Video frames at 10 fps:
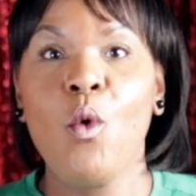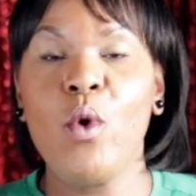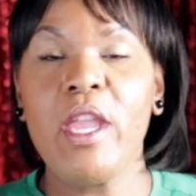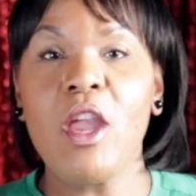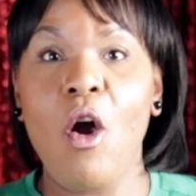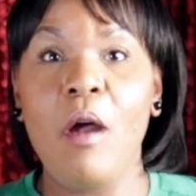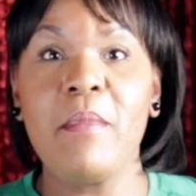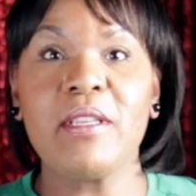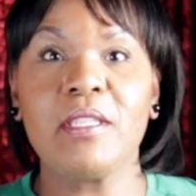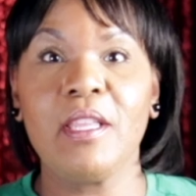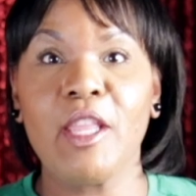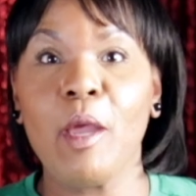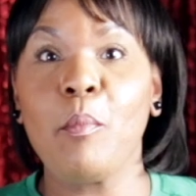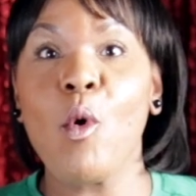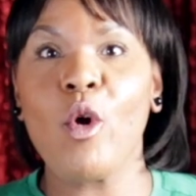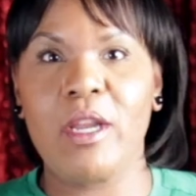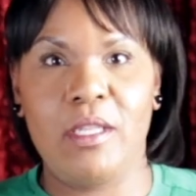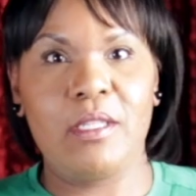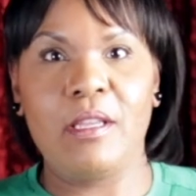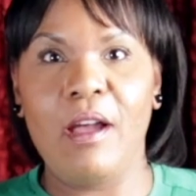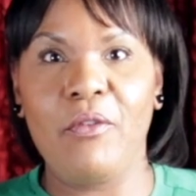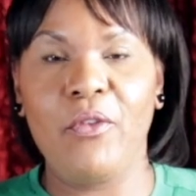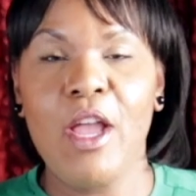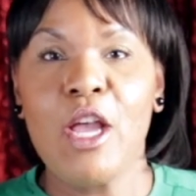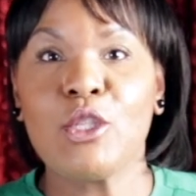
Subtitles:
we are missing the important stuff.